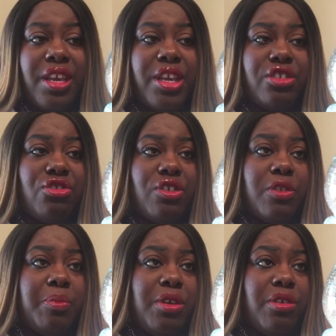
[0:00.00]
It's
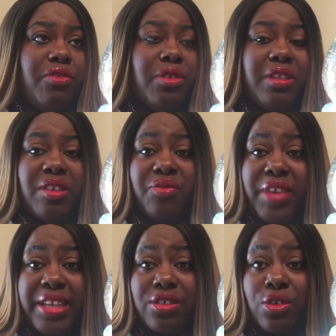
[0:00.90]
just beautiful. The
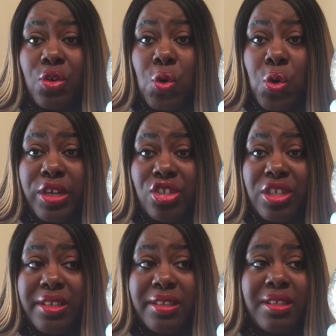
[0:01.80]
effects are
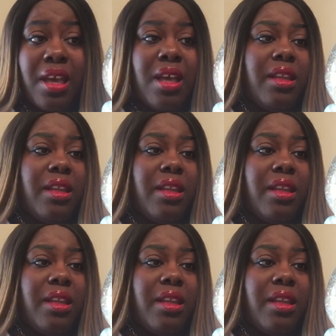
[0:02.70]
gorgeous.